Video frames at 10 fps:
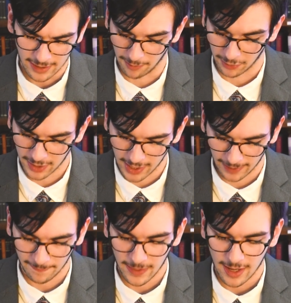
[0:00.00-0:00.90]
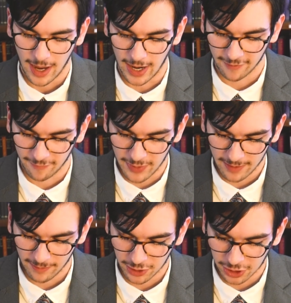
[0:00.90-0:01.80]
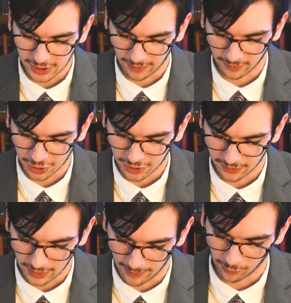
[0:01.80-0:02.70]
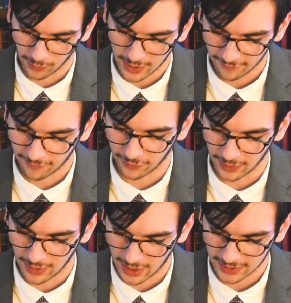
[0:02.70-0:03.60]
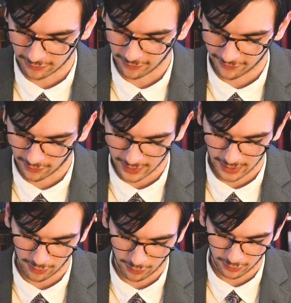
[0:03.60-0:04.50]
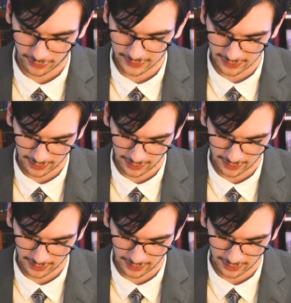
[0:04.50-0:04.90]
Number 9, I have been much challenged, number 1, for not referring all to